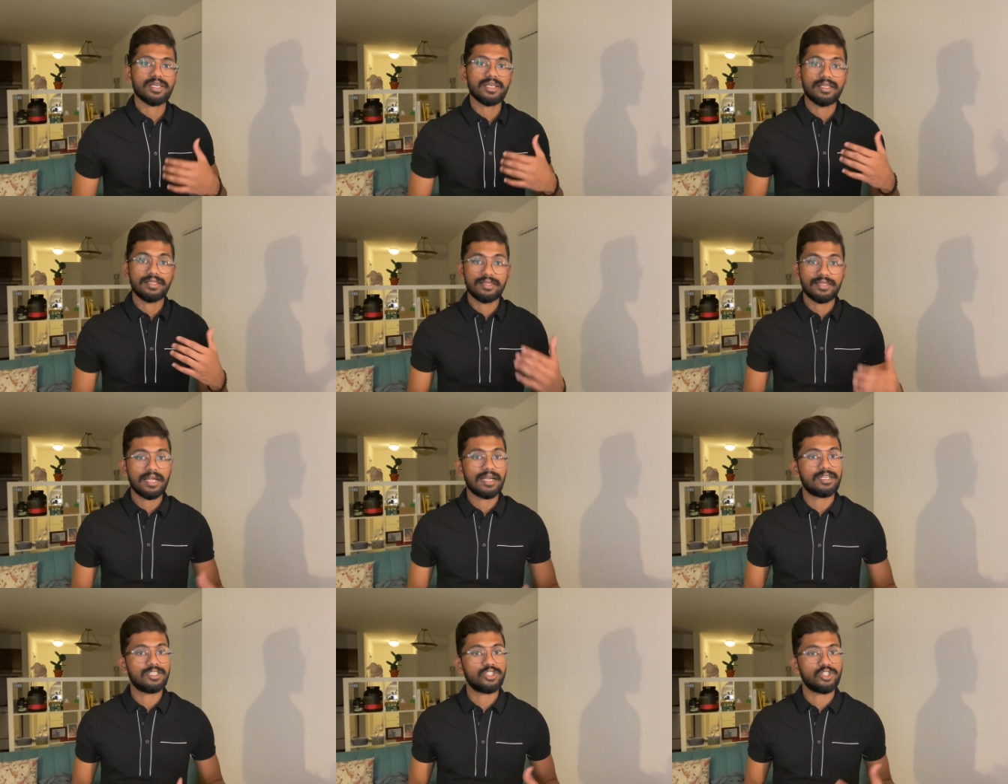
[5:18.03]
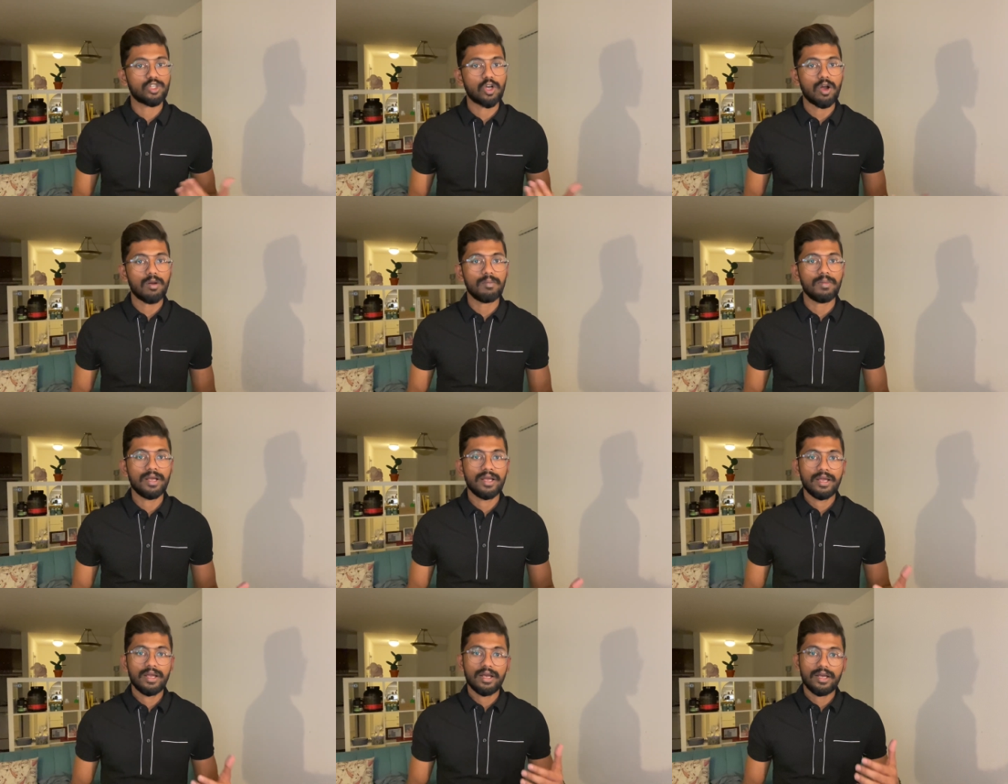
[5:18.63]
in that job
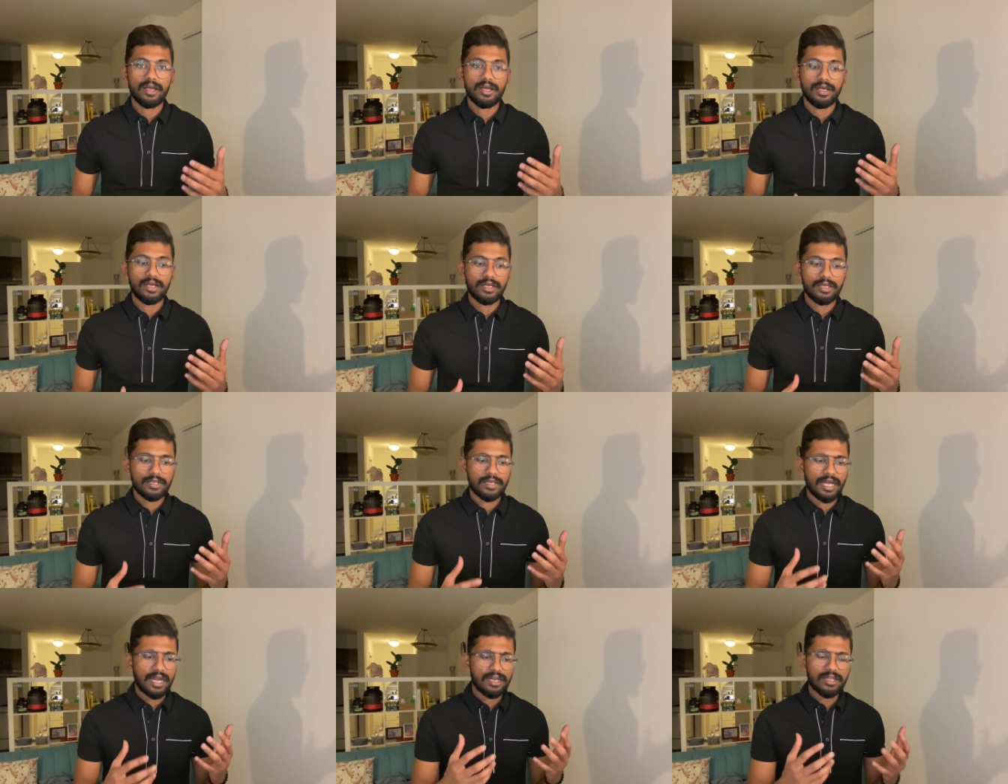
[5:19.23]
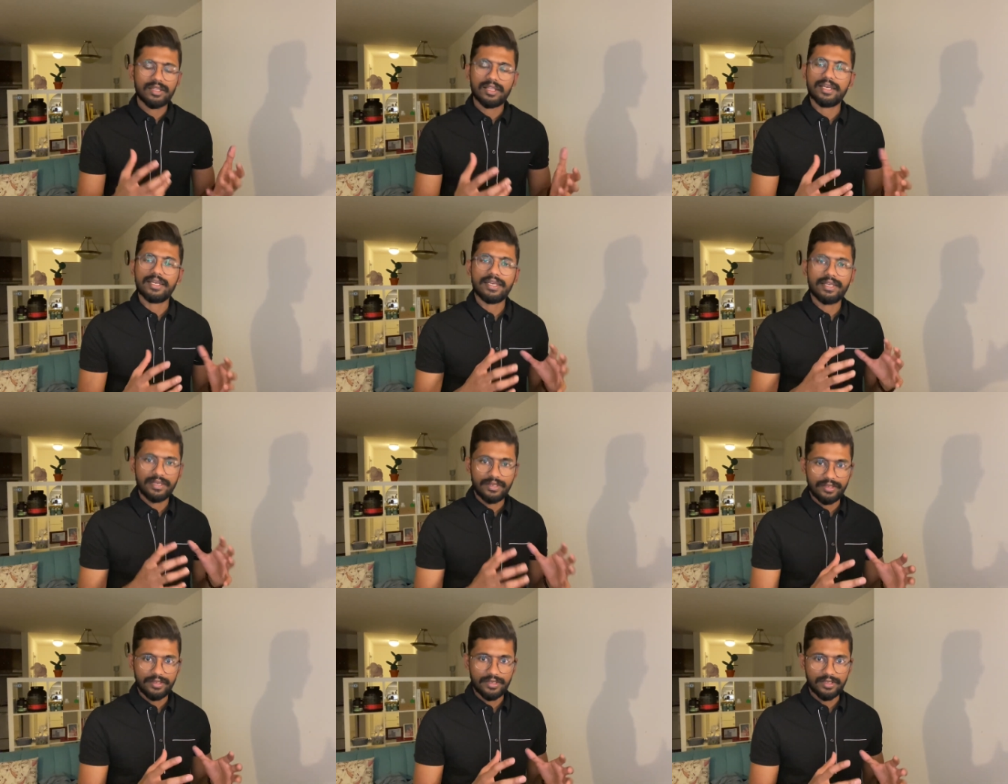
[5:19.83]
kind of like
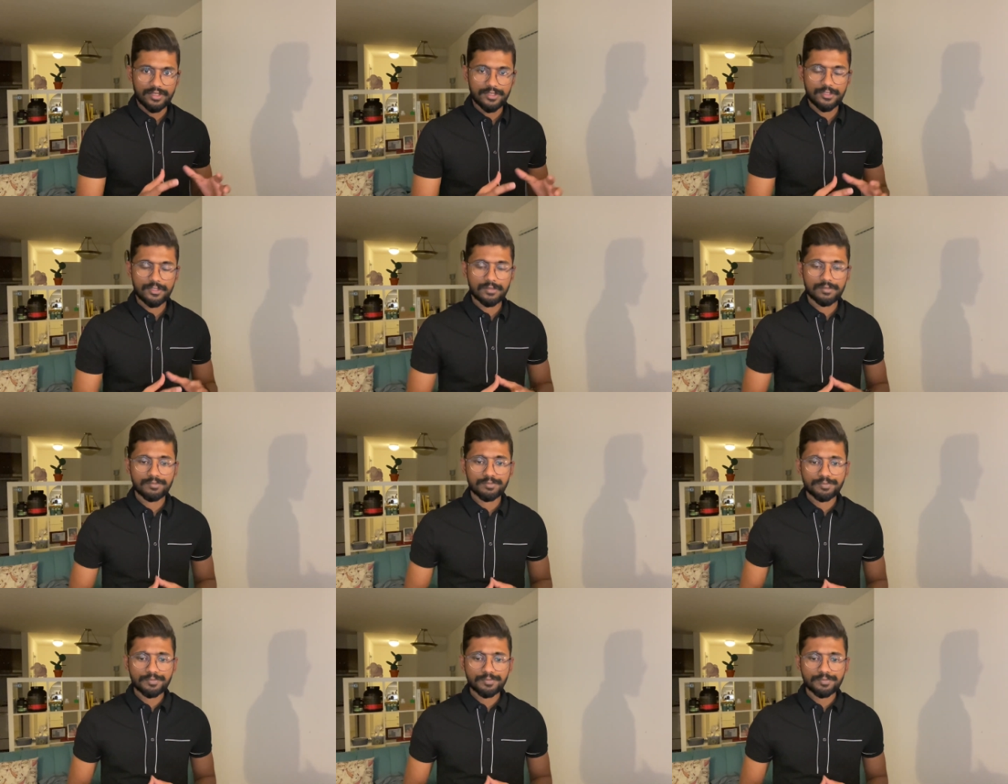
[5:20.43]
areas.